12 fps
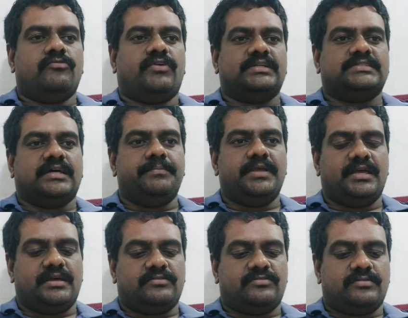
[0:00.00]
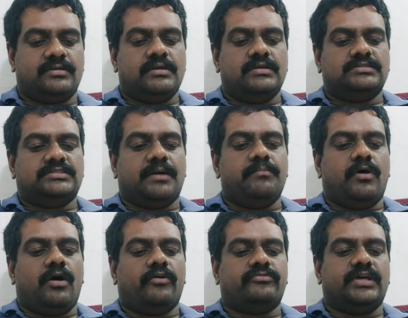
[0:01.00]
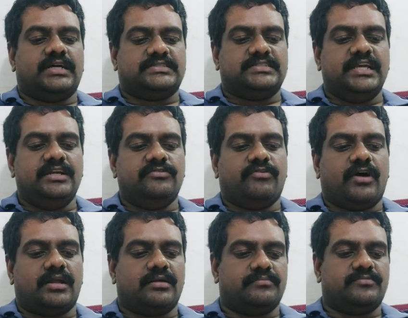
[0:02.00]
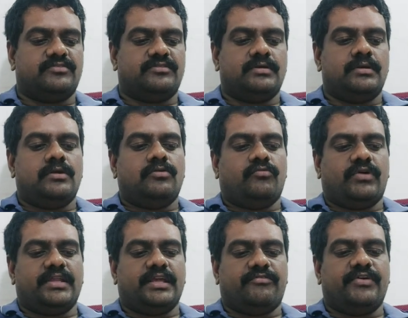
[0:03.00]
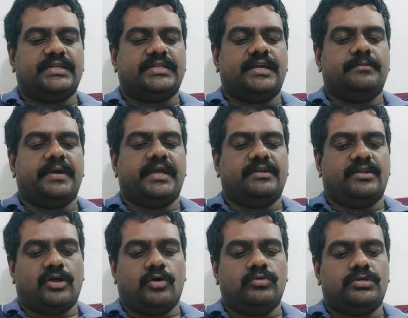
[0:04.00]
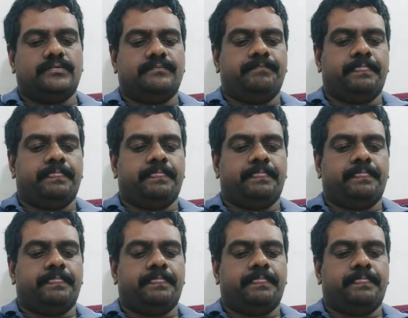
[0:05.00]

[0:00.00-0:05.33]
For some years, some of the seed farms were affected by drought,